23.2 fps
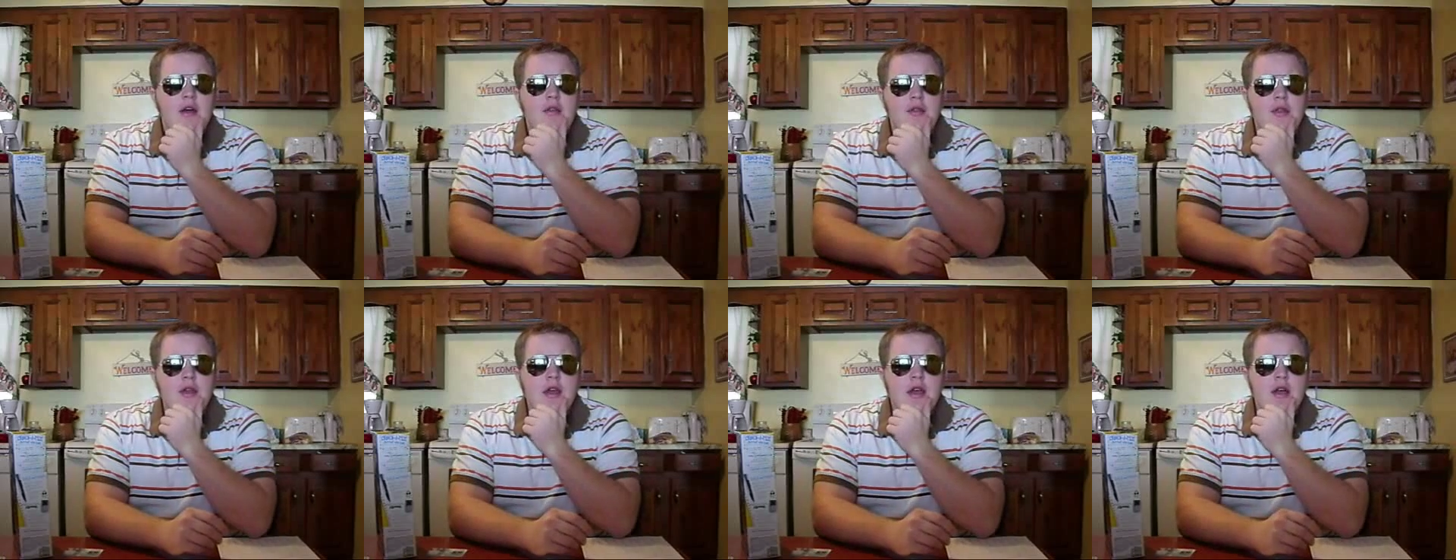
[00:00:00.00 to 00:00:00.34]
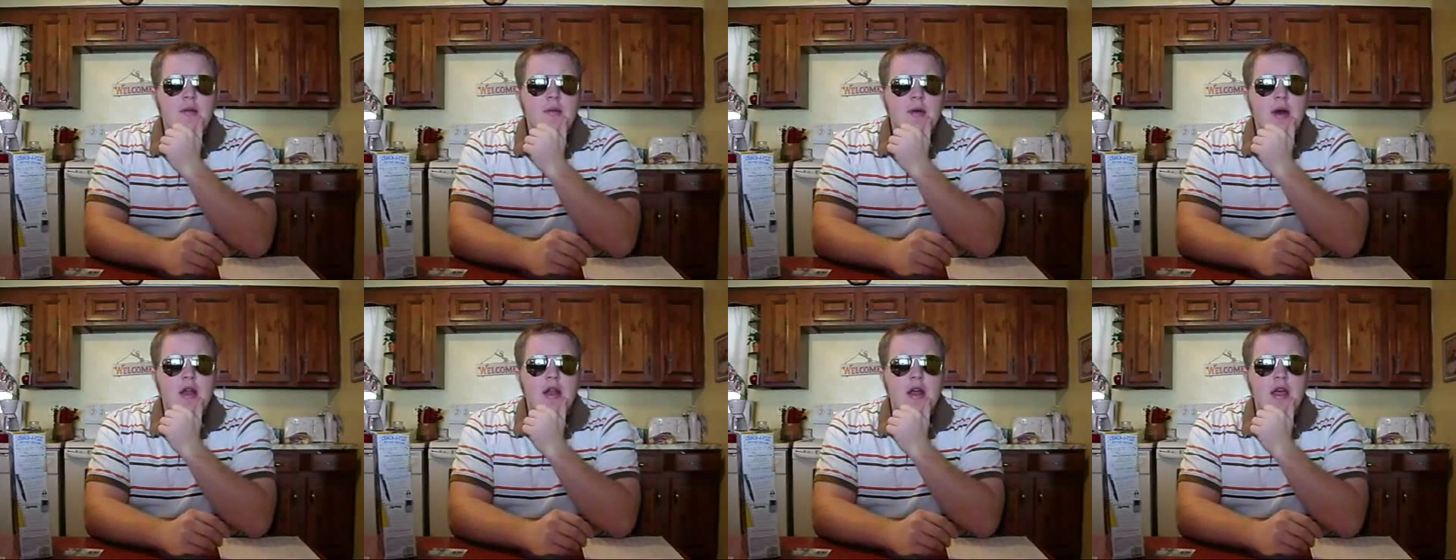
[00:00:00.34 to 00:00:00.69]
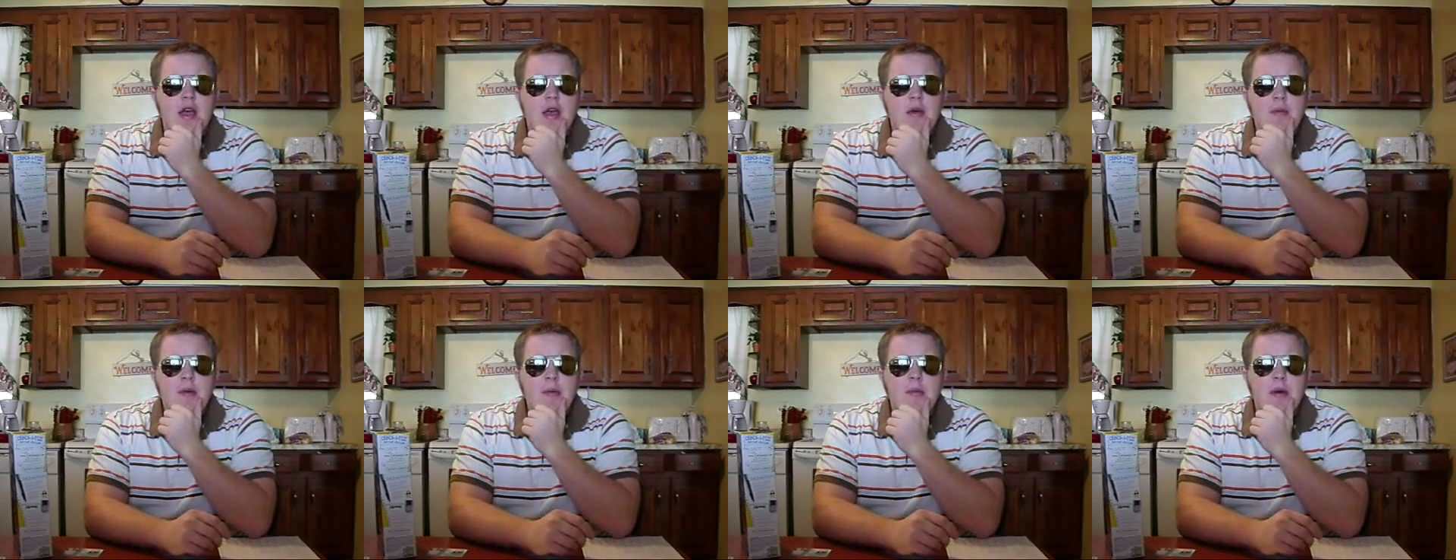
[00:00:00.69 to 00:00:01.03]
thing about a
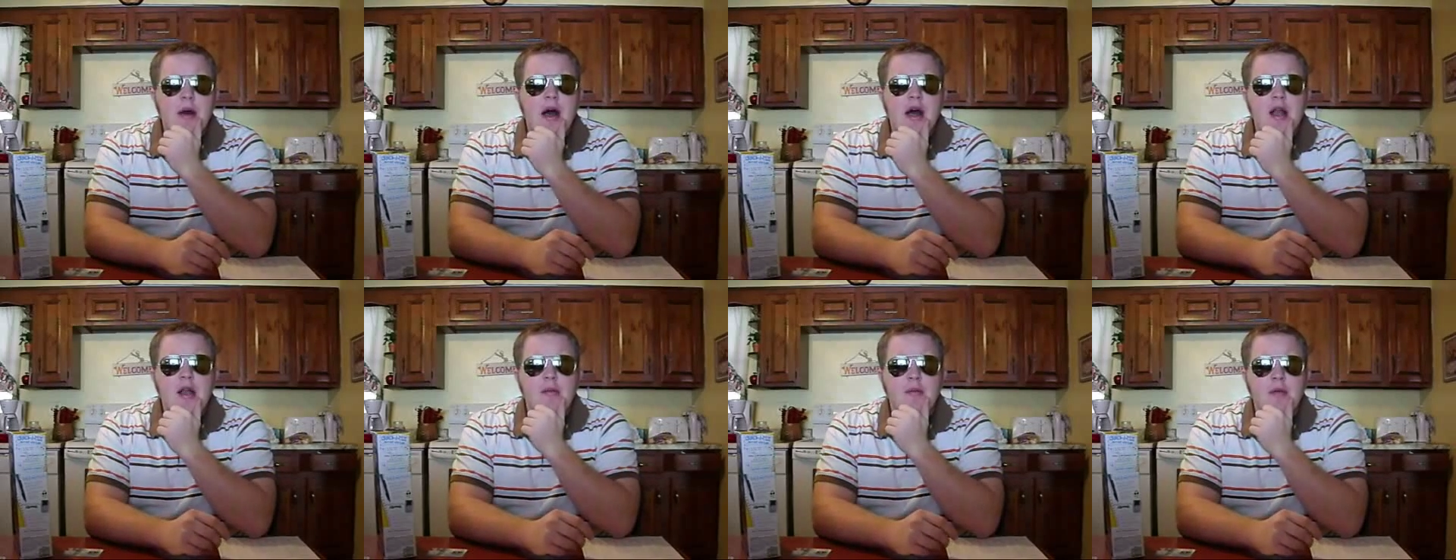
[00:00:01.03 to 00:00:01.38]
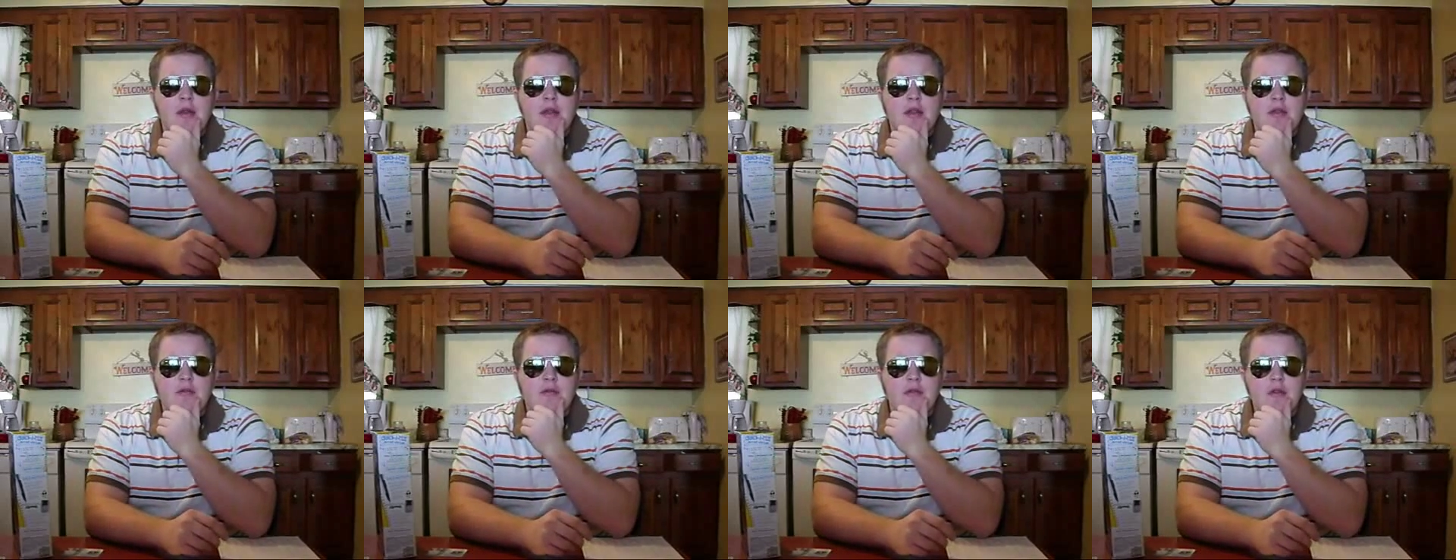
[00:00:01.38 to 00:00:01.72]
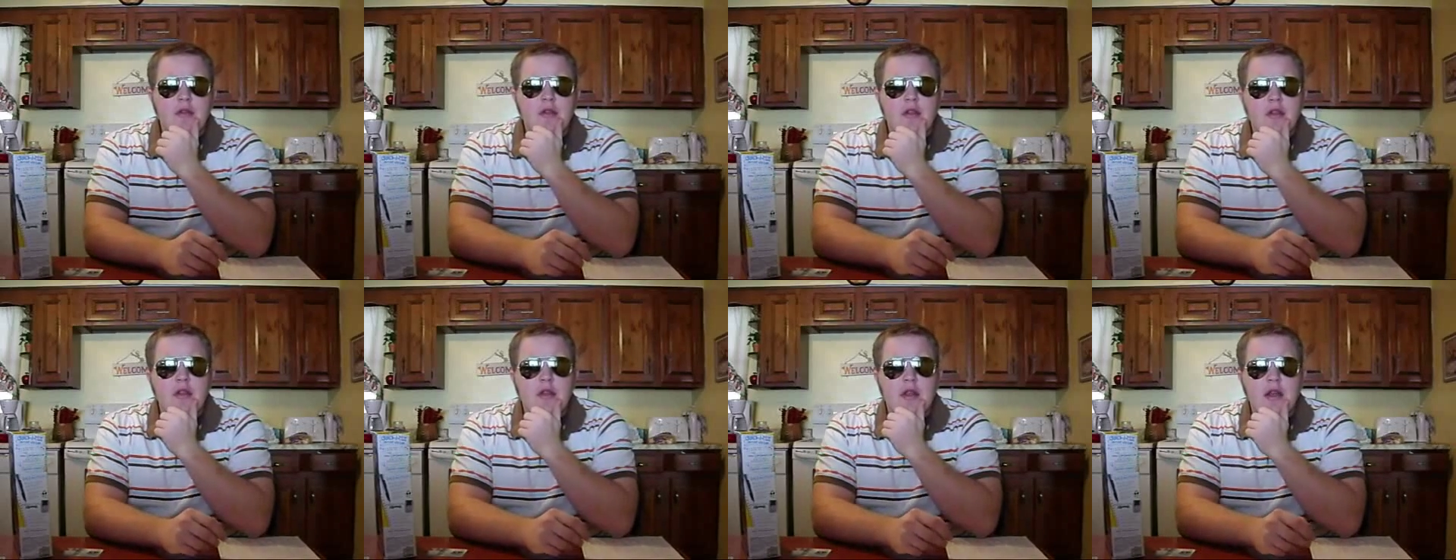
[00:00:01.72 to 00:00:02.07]
hippopotamus
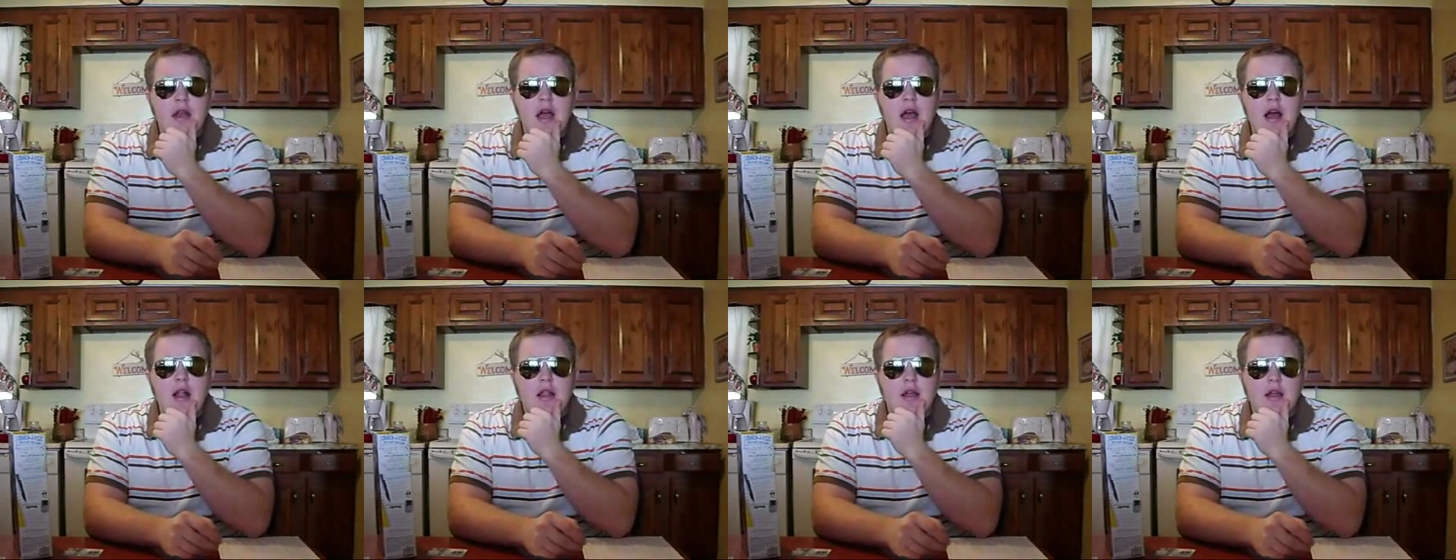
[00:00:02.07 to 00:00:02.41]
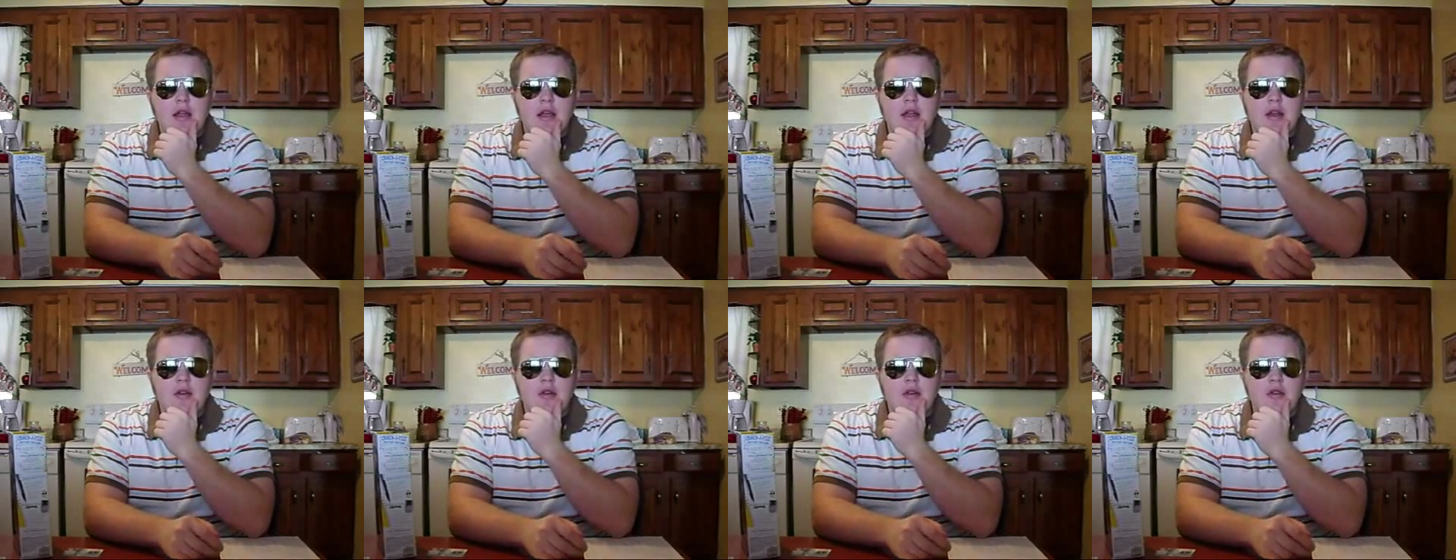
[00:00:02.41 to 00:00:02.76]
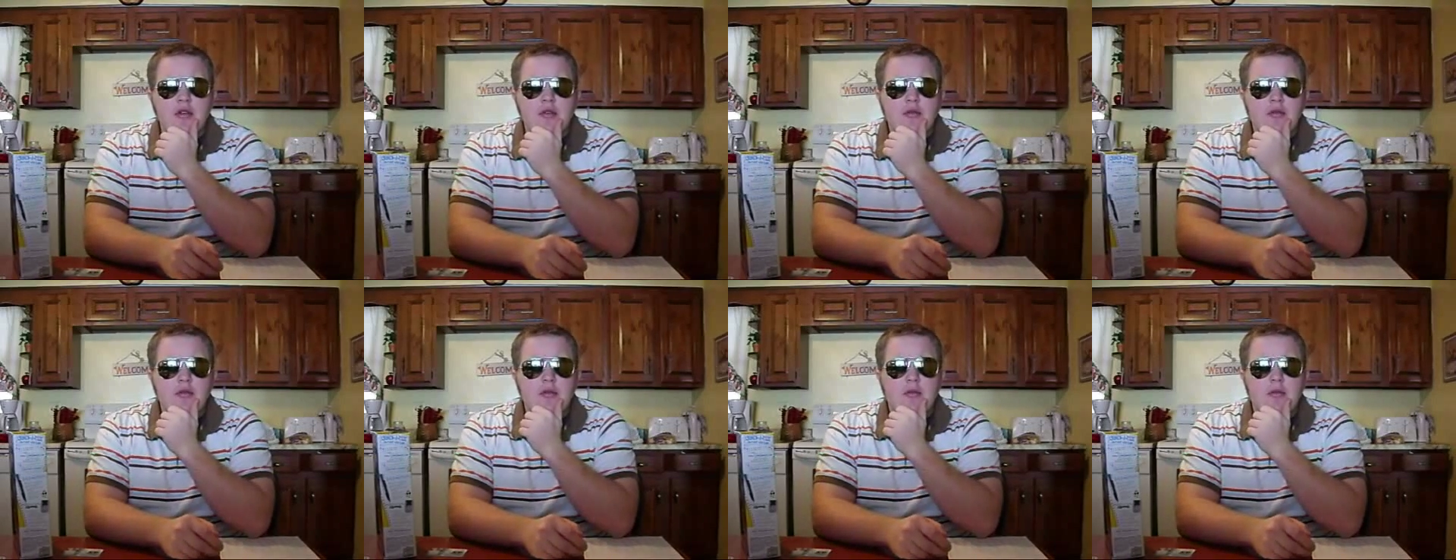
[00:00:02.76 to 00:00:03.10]
versus an alligator
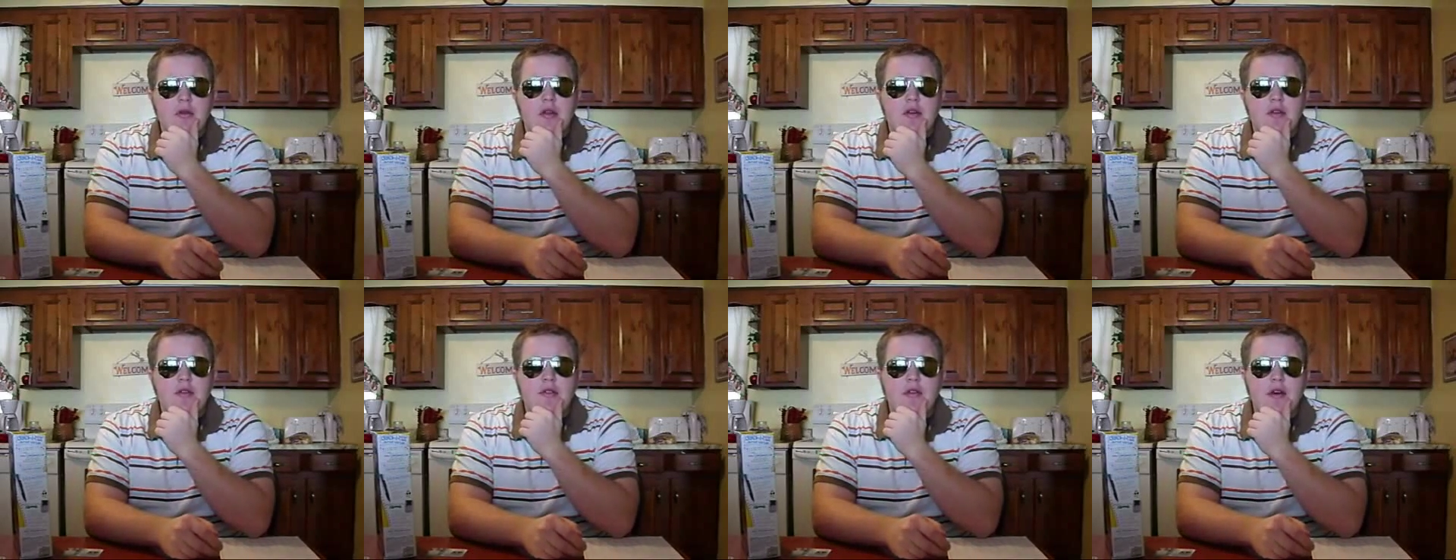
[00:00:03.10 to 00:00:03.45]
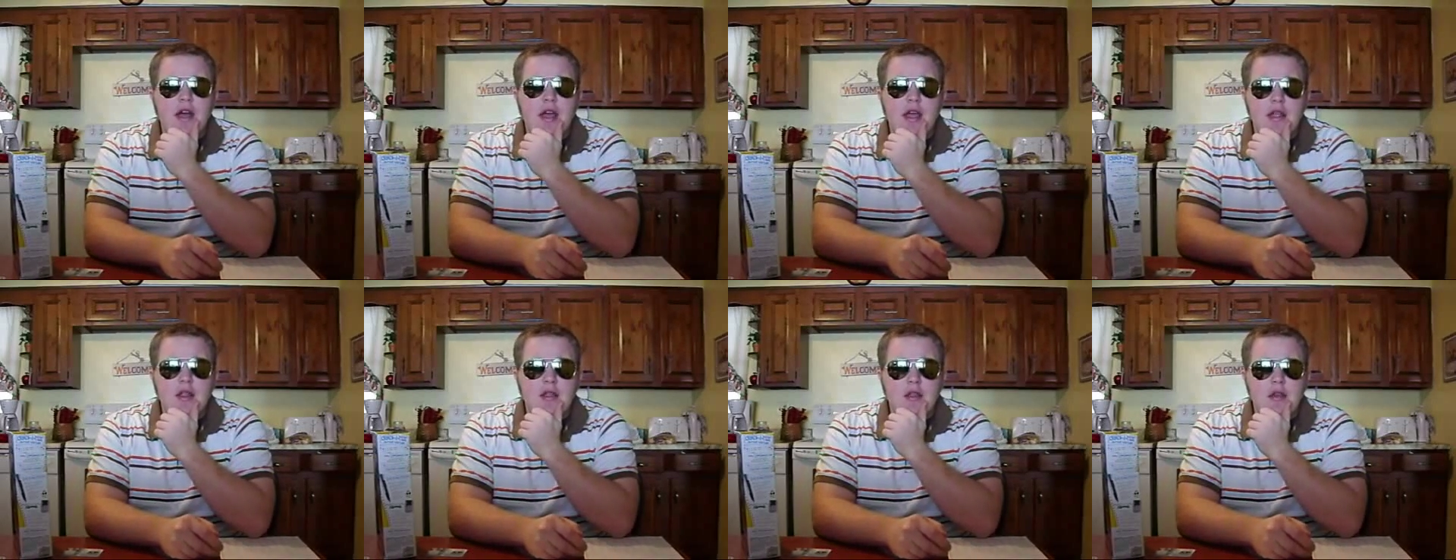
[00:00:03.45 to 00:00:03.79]
who would win a fight.